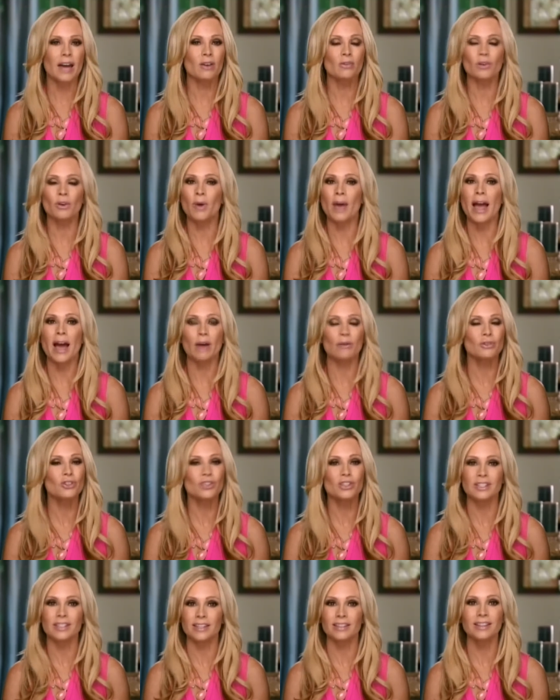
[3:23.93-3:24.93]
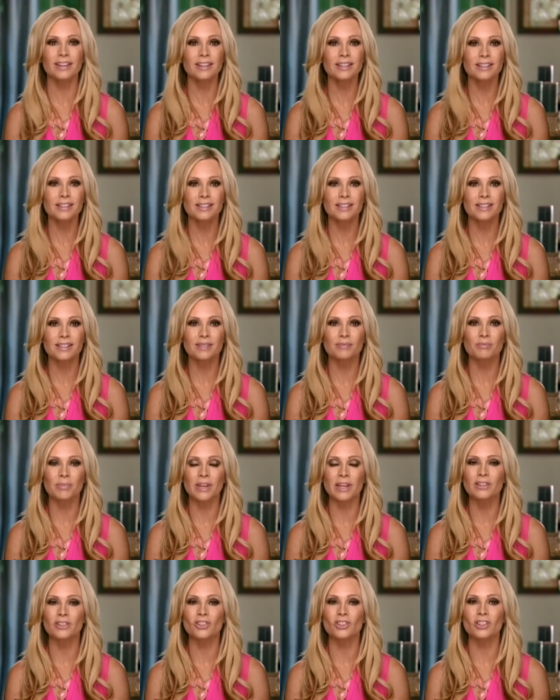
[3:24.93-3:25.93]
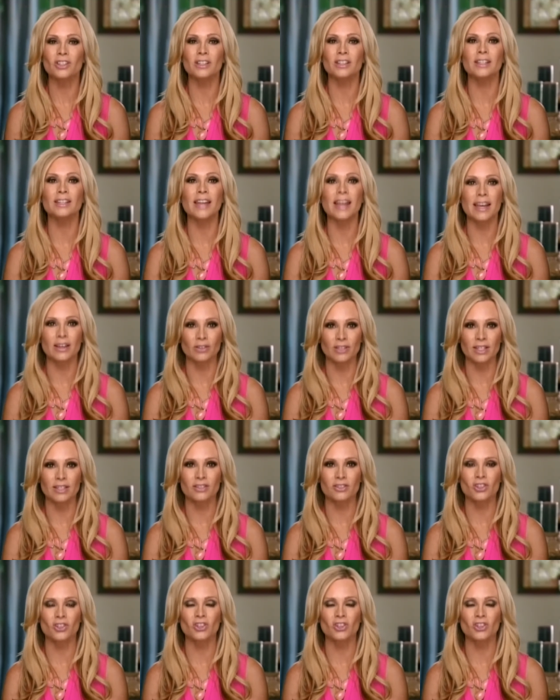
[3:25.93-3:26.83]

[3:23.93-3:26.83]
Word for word: I don't know how she did this, but she nailed it.